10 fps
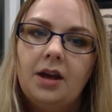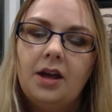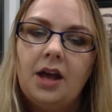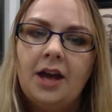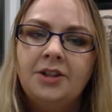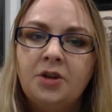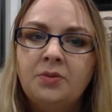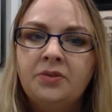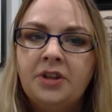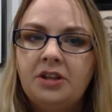I
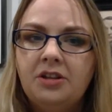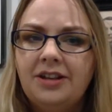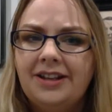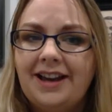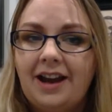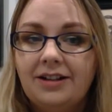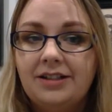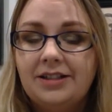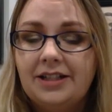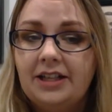don't think you can
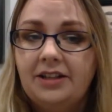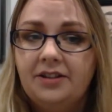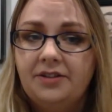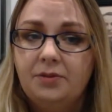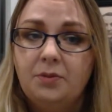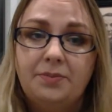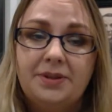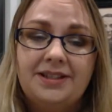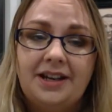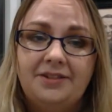guarantee that there won't be
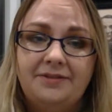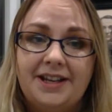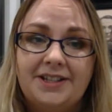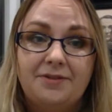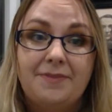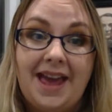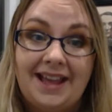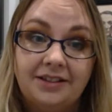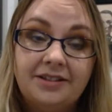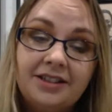side effects from
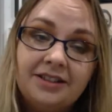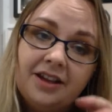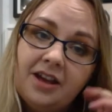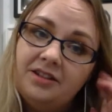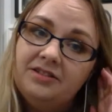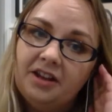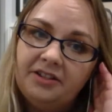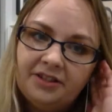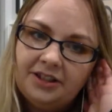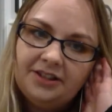anything.
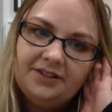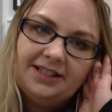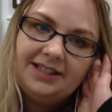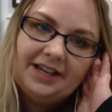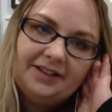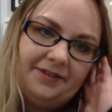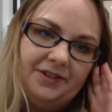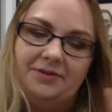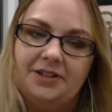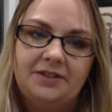Nothing in this life
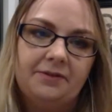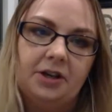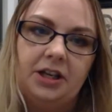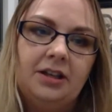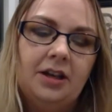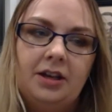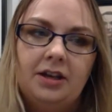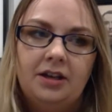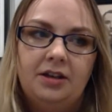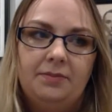is risk-free.
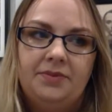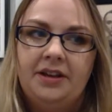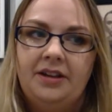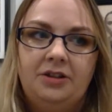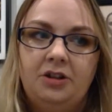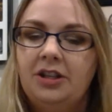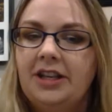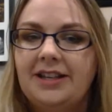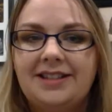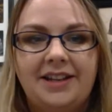You can
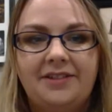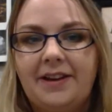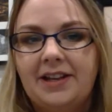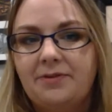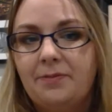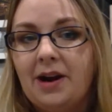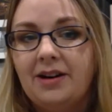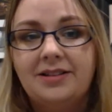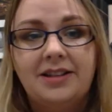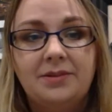get side effects from
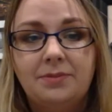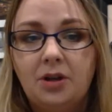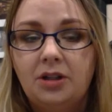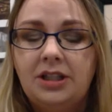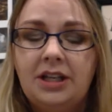paracetamol.